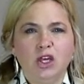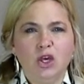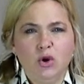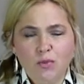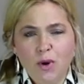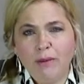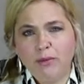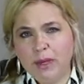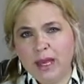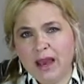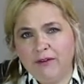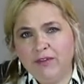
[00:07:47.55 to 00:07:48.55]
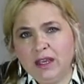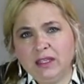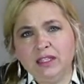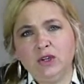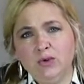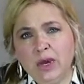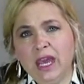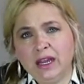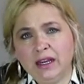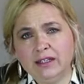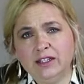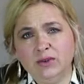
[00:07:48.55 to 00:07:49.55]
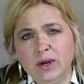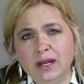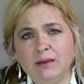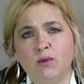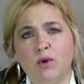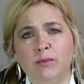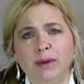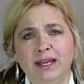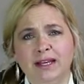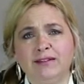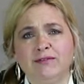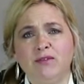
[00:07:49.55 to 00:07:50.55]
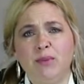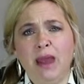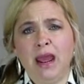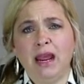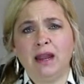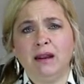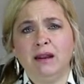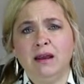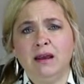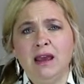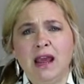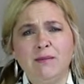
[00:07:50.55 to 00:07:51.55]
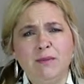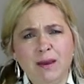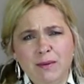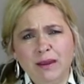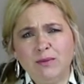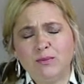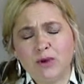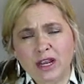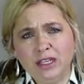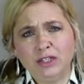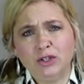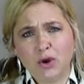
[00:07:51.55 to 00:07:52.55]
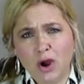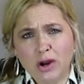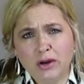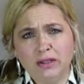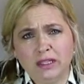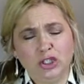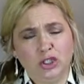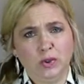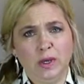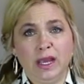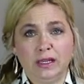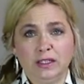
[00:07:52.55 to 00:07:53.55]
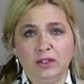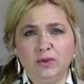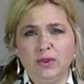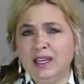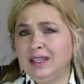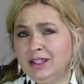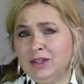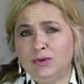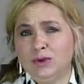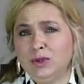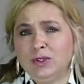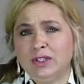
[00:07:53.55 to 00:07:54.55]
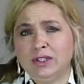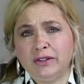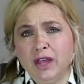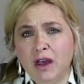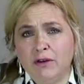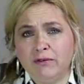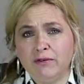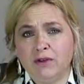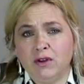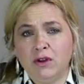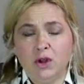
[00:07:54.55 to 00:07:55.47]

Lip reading: You probably have things you can't do anymore because of the pain. And maybe it breaks your heart that you can't do things you used to love.